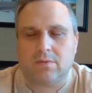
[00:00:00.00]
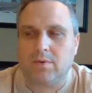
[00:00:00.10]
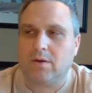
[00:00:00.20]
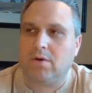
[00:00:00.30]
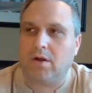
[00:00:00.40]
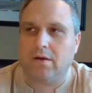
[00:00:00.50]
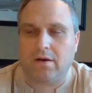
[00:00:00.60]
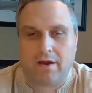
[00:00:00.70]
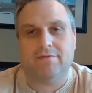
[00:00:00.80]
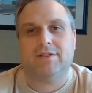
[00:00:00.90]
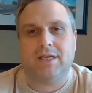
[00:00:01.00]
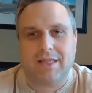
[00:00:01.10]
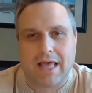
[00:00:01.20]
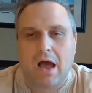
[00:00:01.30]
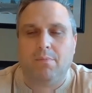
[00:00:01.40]
I'm like, well, I haven't
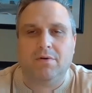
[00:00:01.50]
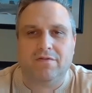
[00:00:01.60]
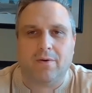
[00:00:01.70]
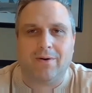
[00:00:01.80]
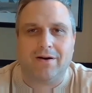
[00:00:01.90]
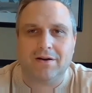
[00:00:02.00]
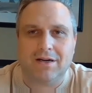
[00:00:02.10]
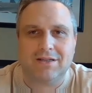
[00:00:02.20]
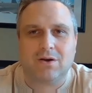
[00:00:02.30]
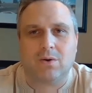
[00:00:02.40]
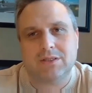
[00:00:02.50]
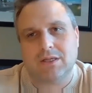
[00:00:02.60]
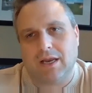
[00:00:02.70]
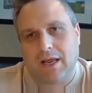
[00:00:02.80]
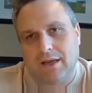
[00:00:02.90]
seen that before. It's always
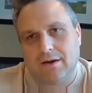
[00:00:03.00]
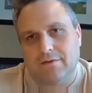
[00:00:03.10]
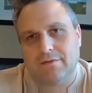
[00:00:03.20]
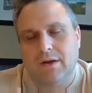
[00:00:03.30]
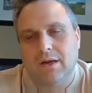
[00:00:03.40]
the negative.